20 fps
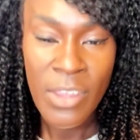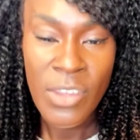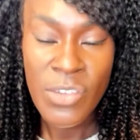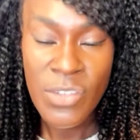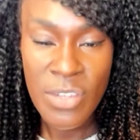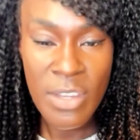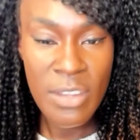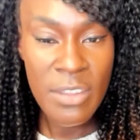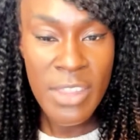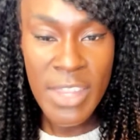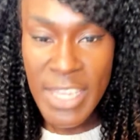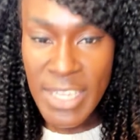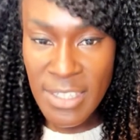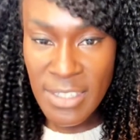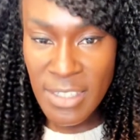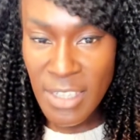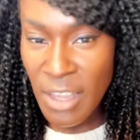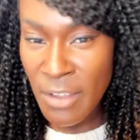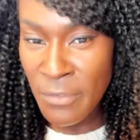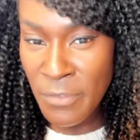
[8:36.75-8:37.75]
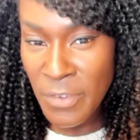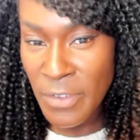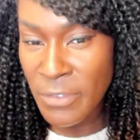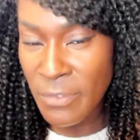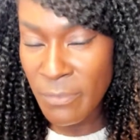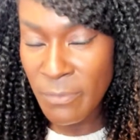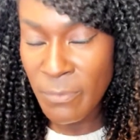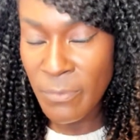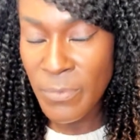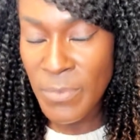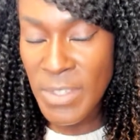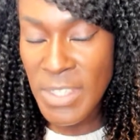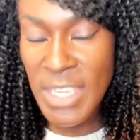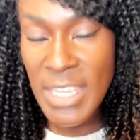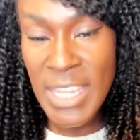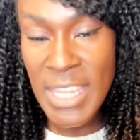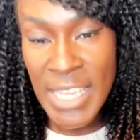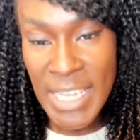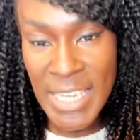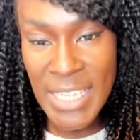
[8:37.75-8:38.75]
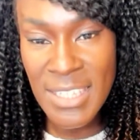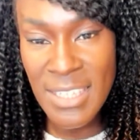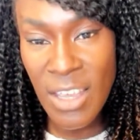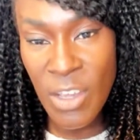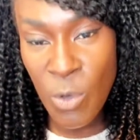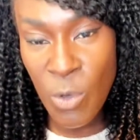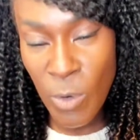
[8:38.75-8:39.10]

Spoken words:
So these are